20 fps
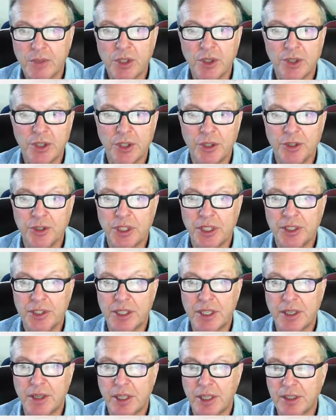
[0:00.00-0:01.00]
You can usually
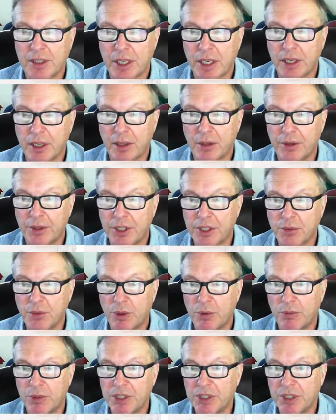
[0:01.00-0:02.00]
see things like on this
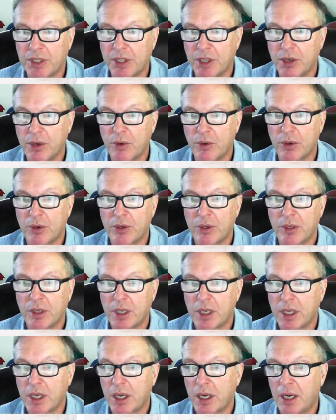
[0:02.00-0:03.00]
one, we see the corner
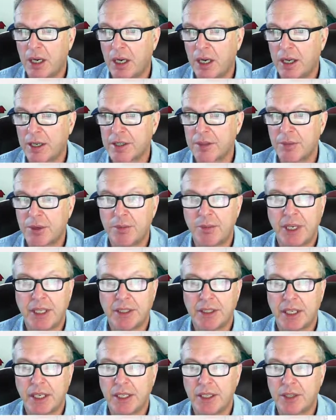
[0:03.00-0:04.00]
hasn't been
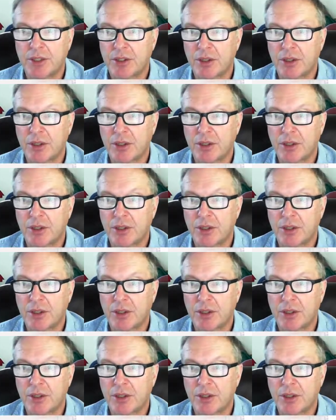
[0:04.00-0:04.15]
maintained.